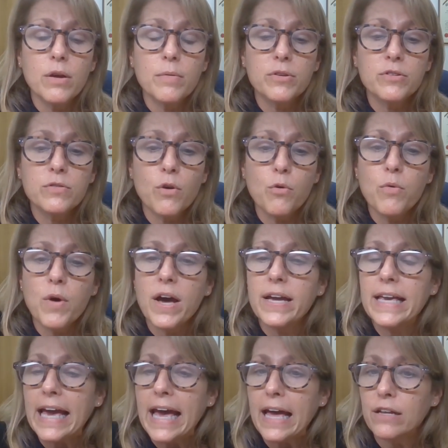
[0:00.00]
So
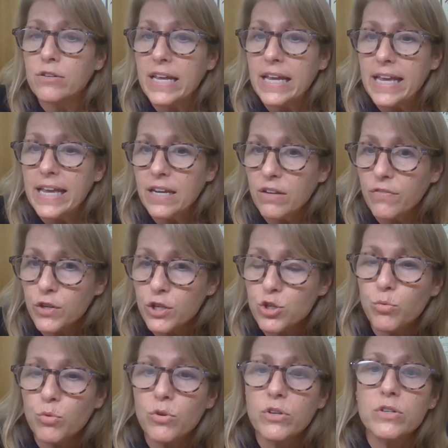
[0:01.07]
again,
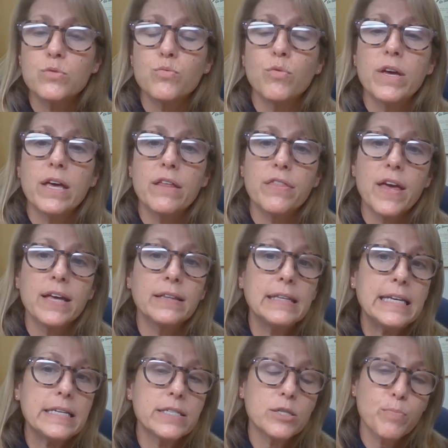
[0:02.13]
individuals with at
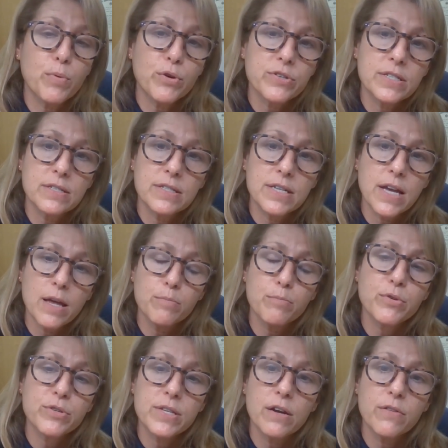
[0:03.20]
least
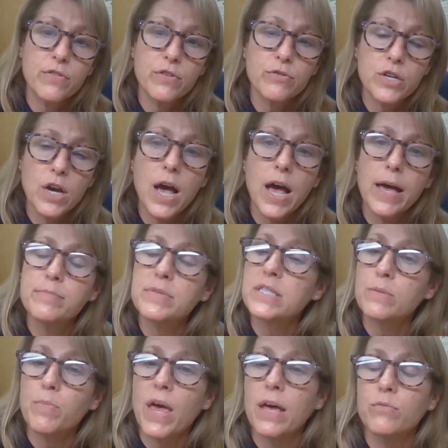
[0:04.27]
10% of their time
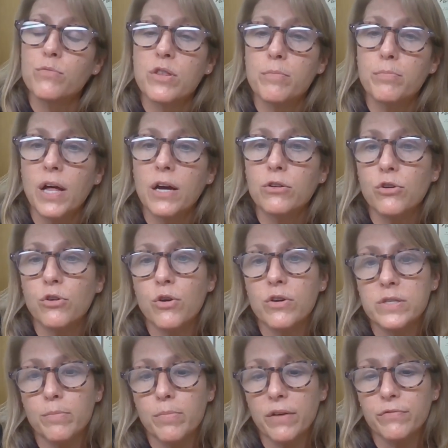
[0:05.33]
spent with a blood
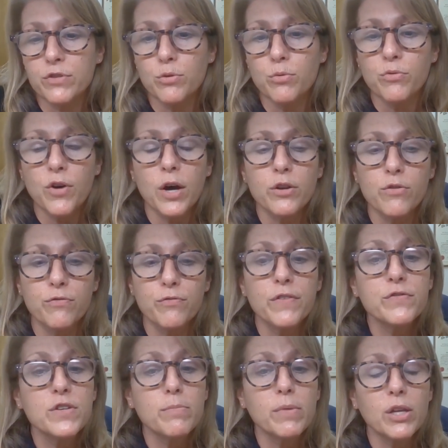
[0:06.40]
glucose above
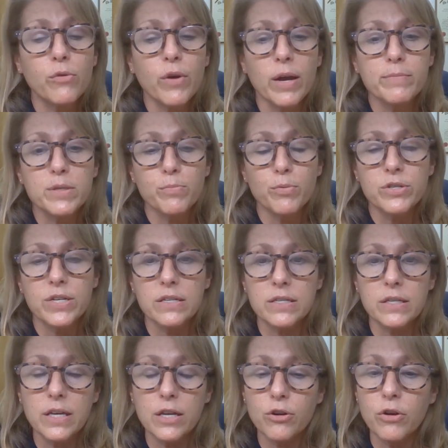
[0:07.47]
250 milligrams per
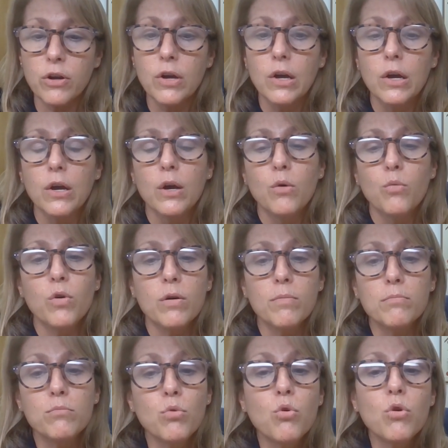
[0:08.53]
deciliter were
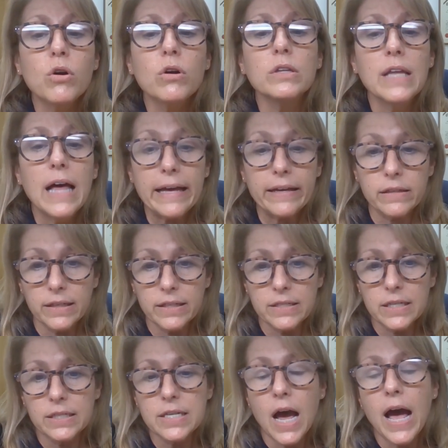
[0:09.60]
more likely
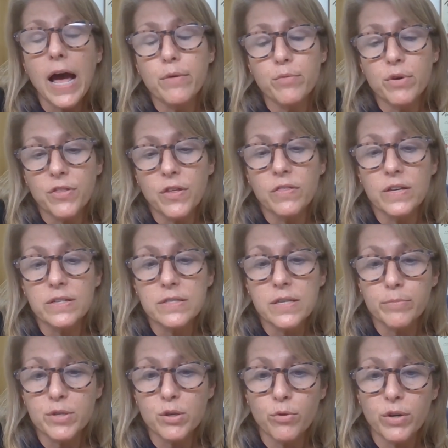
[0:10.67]
to die within the
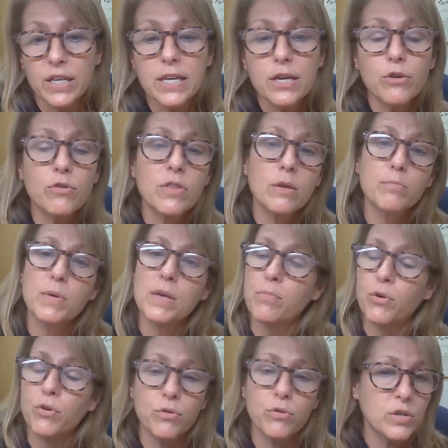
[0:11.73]
subsequent year than
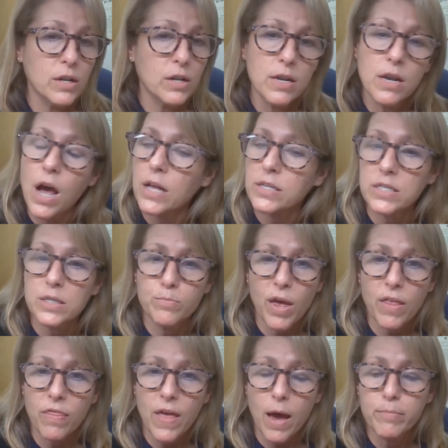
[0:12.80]
people who did not
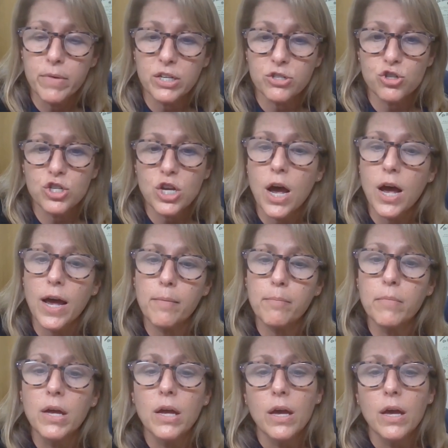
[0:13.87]
spend that much time